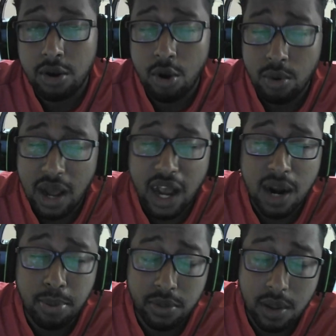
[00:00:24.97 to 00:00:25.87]
You know, I
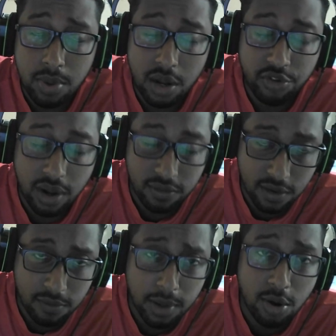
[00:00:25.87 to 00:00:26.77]
gotta put the British
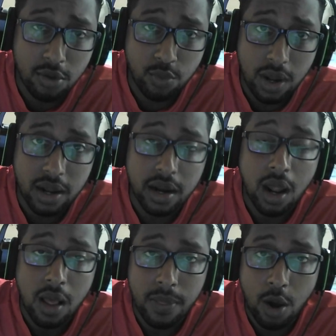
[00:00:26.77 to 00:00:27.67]
accent because we are
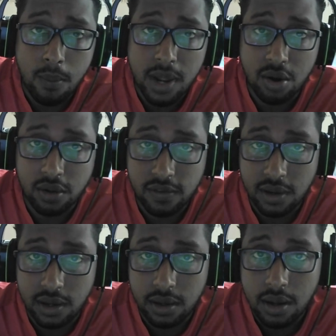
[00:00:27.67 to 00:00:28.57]
in the Omegle
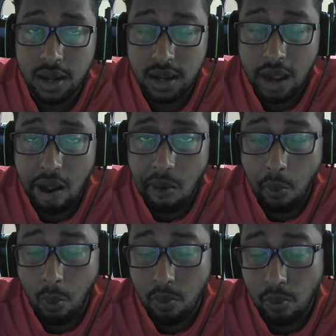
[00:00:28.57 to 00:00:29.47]
scene. And yeah,